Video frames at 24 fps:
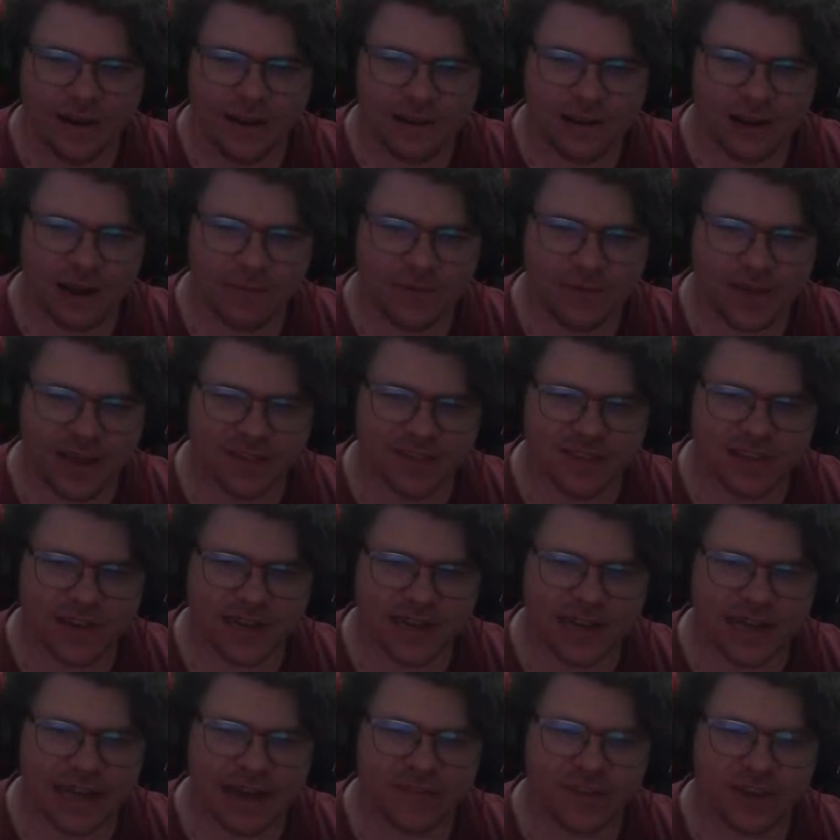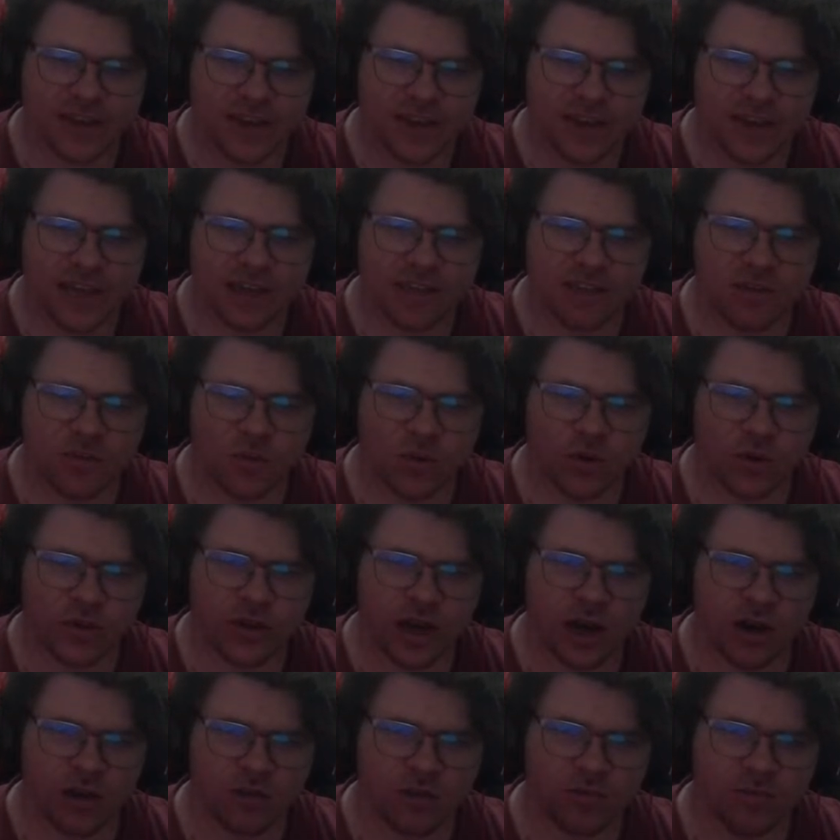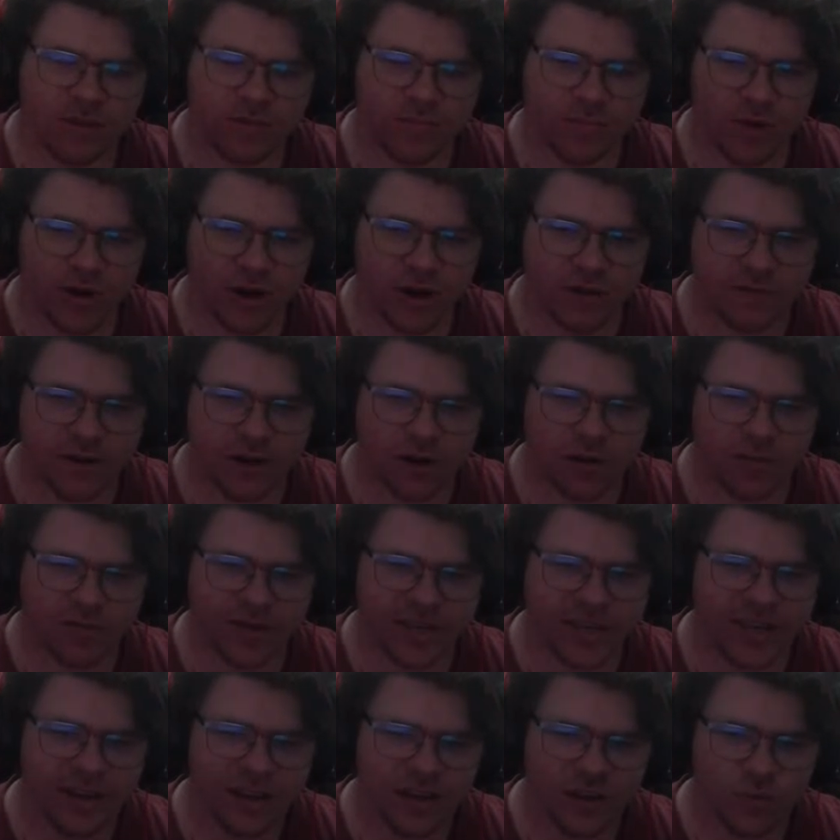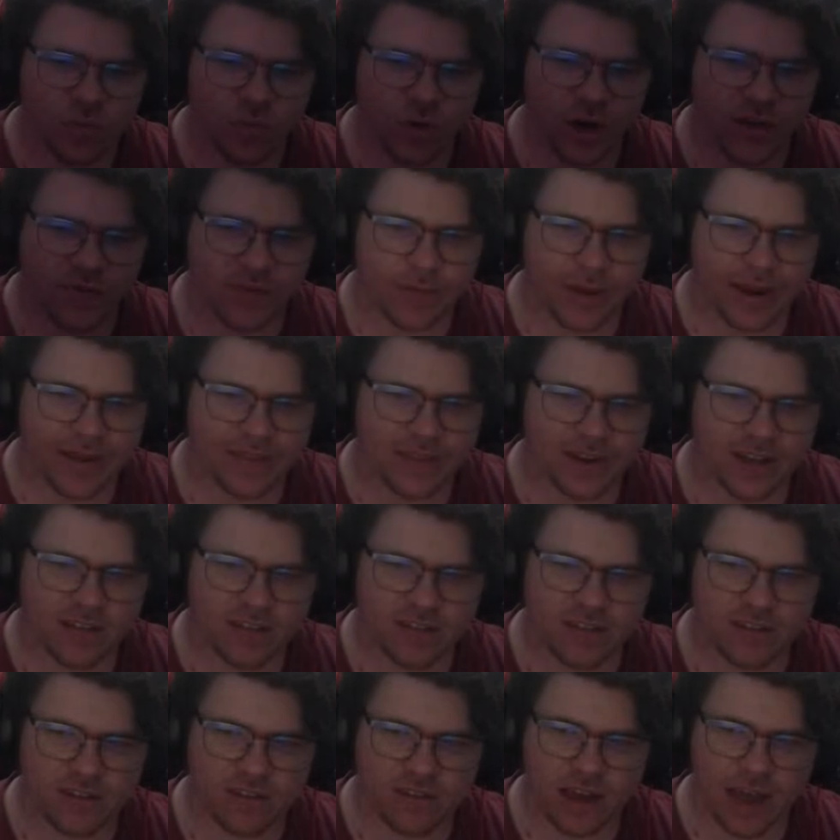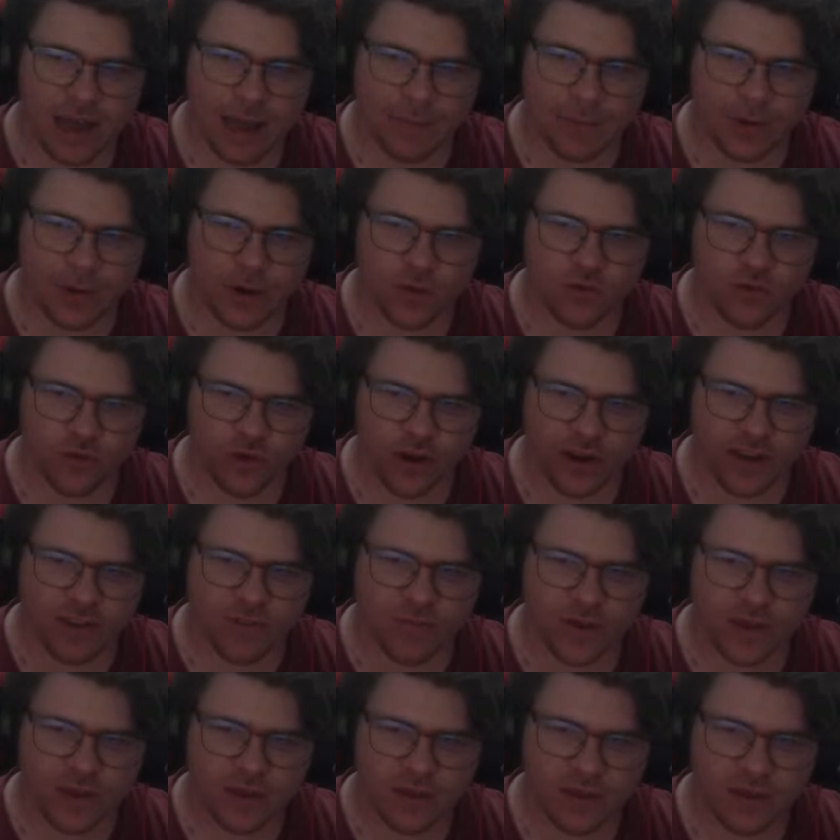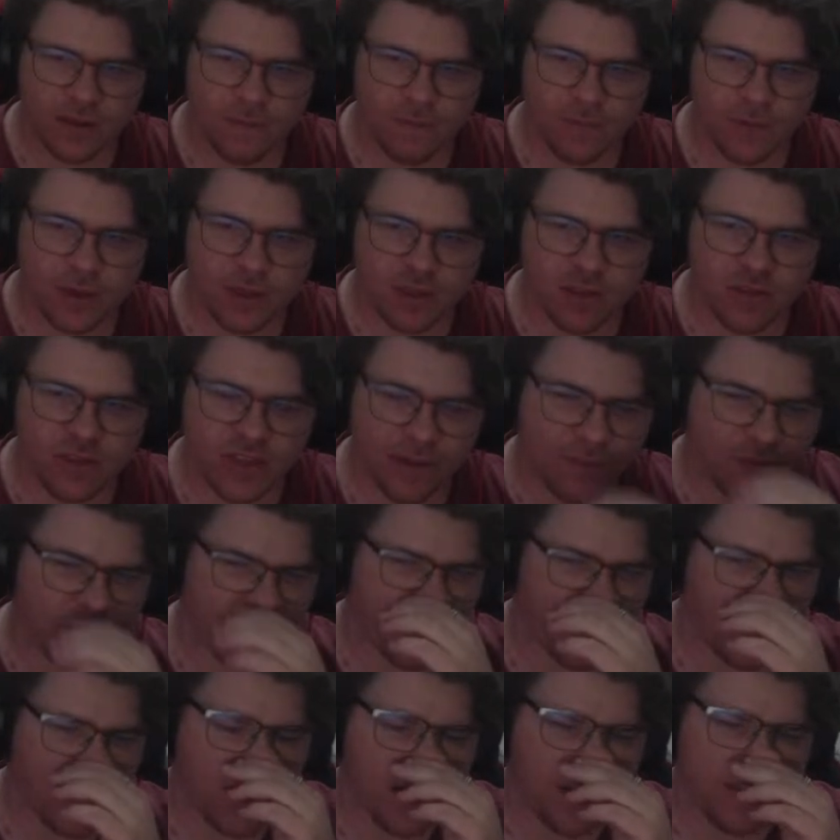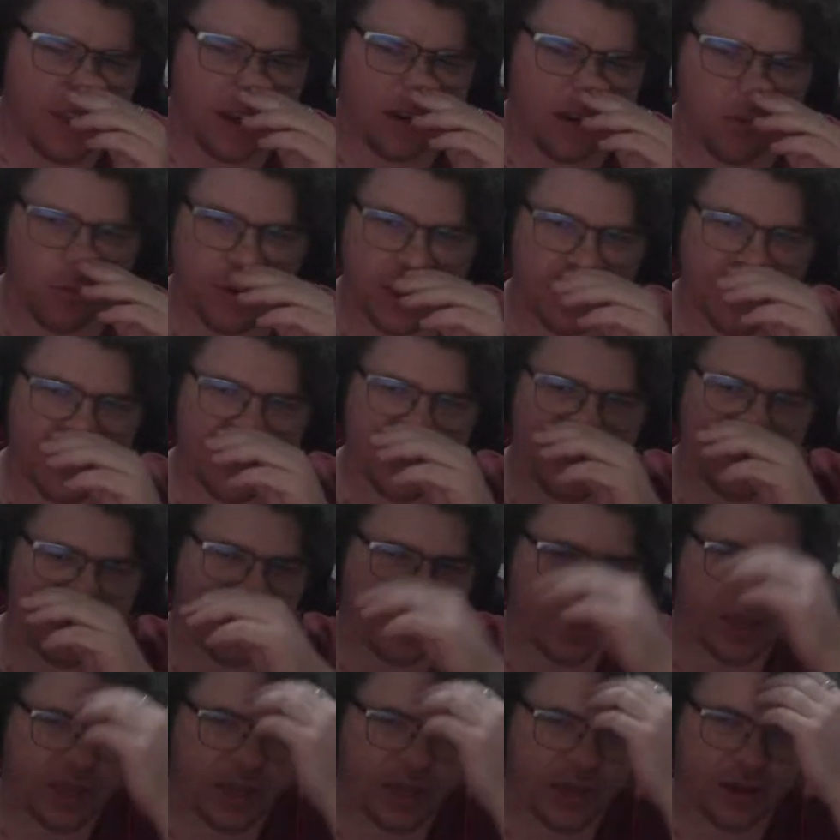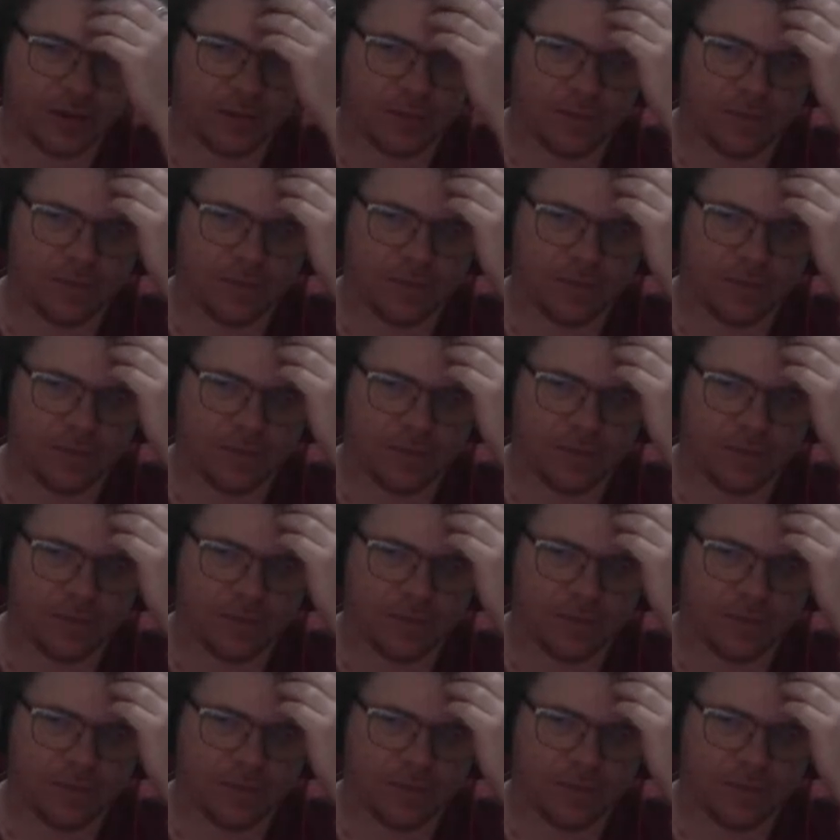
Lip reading: Comes out to the left. Kicks towards goal. It's missed terribly. Won't even make the distance. Up goes Crisp. Gets thumped from behind. That will be a free kick.